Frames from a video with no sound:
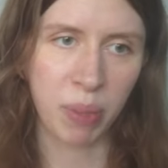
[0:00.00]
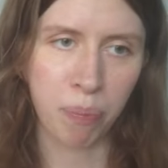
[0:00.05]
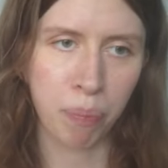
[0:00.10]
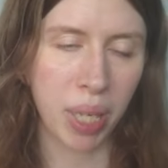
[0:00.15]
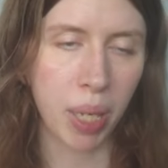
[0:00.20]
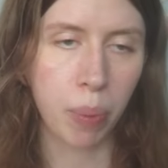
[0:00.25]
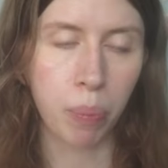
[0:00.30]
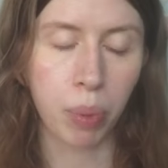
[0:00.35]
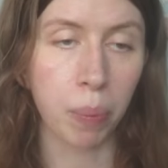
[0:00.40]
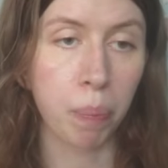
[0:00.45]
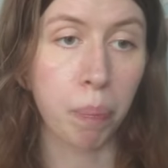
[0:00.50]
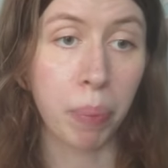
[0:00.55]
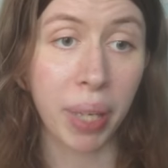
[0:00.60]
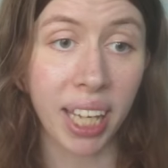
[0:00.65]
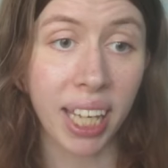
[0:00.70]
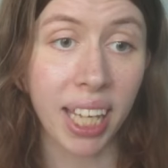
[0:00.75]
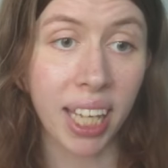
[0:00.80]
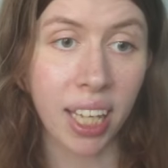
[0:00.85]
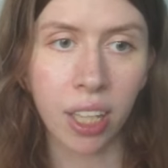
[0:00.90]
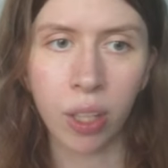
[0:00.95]
people
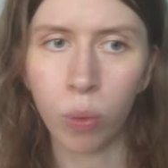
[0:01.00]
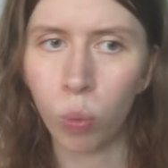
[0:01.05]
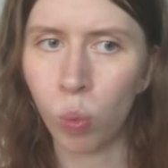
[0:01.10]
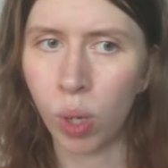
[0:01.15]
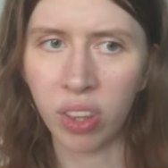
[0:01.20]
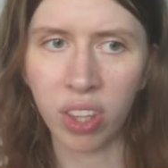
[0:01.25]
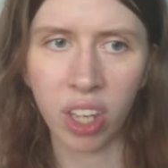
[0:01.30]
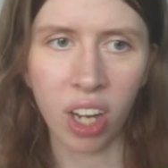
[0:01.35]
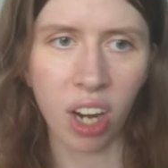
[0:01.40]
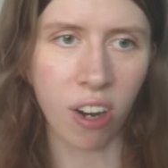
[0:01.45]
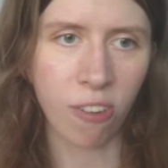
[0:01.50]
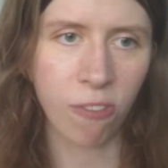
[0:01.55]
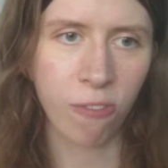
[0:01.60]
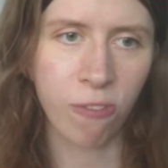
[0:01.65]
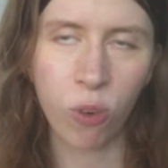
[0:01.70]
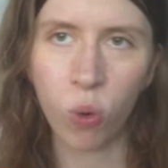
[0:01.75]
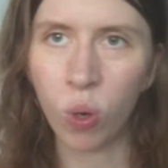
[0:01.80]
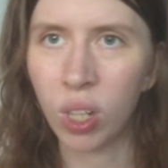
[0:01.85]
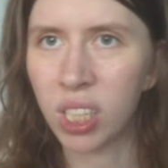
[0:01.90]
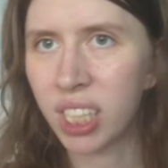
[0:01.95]
peak when they are
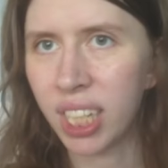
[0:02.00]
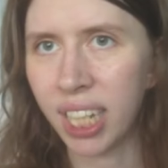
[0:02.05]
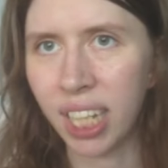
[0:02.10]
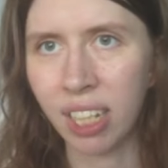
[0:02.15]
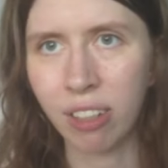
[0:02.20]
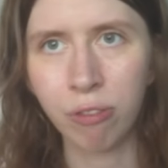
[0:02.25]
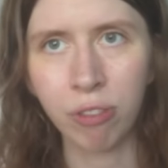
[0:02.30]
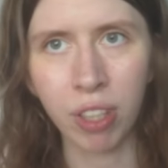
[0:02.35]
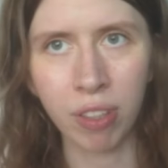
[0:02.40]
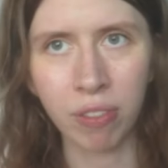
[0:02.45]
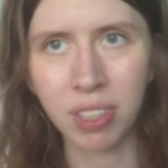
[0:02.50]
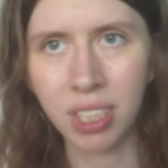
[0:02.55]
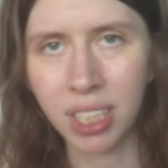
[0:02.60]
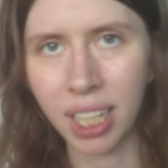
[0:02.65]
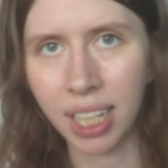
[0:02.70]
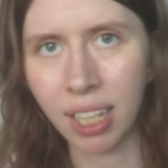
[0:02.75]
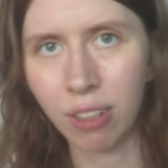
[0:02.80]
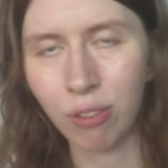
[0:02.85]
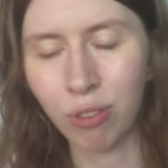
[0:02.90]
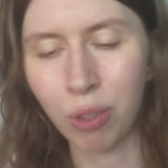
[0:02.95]
14,
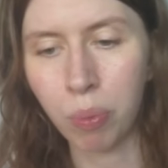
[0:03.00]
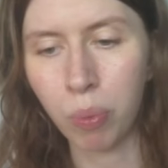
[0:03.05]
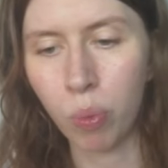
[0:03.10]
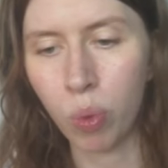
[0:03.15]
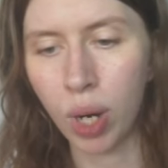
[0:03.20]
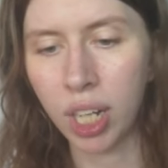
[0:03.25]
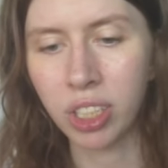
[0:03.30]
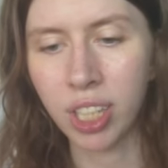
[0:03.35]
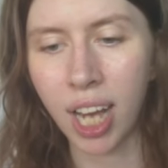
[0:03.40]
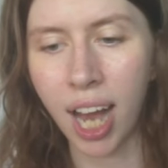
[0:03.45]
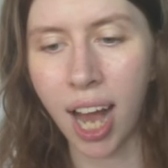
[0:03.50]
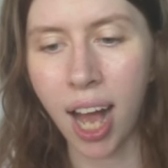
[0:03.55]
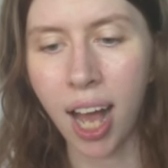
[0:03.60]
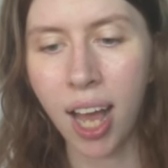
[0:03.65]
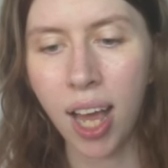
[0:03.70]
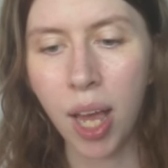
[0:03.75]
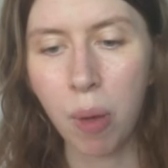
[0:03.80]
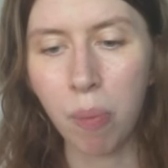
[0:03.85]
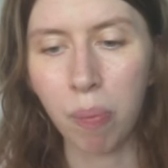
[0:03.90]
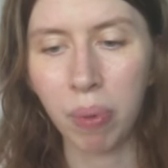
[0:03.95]
15 from Russia,
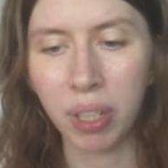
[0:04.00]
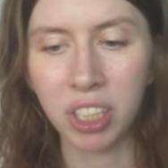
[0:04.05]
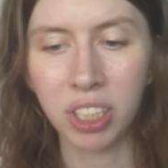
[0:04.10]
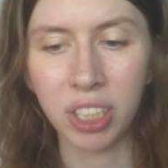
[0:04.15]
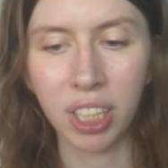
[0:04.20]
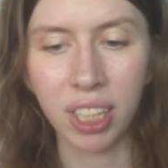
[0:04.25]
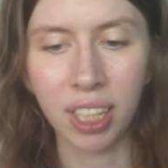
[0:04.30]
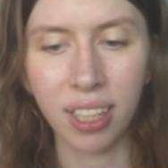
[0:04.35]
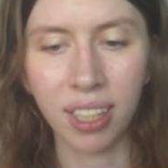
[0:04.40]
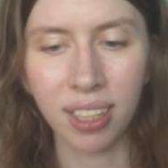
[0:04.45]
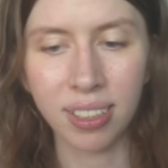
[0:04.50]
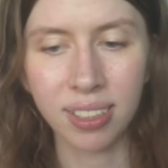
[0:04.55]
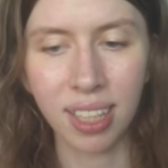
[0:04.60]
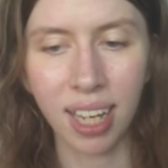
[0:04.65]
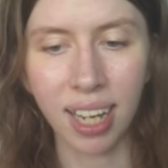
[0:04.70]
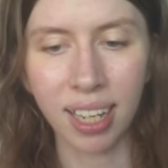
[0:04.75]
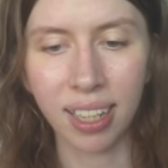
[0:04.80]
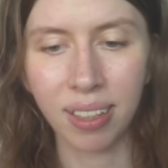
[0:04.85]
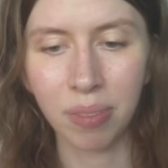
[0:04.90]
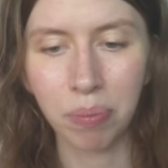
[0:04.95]
but she has,
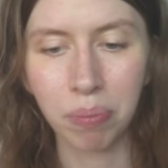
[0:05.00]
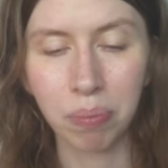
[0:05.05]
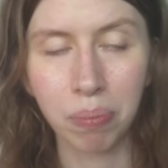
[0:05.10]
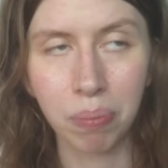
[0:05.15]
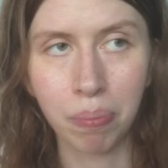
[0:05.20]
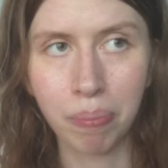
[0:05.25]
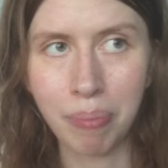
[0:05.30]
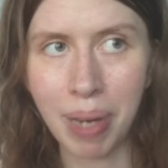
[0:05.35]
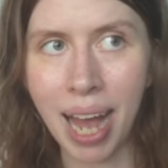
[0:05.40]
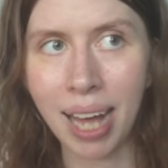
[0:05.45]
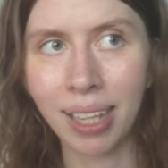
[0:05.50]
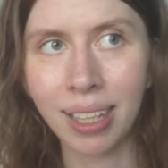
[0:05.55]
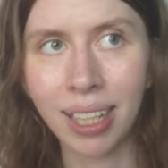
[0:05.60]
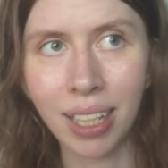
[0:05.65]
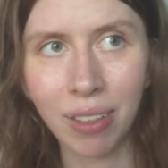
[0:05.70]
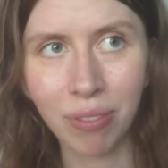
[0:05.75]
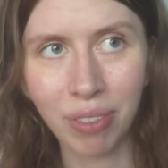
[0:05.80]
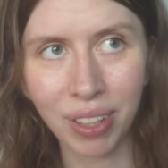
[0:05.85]
like, barely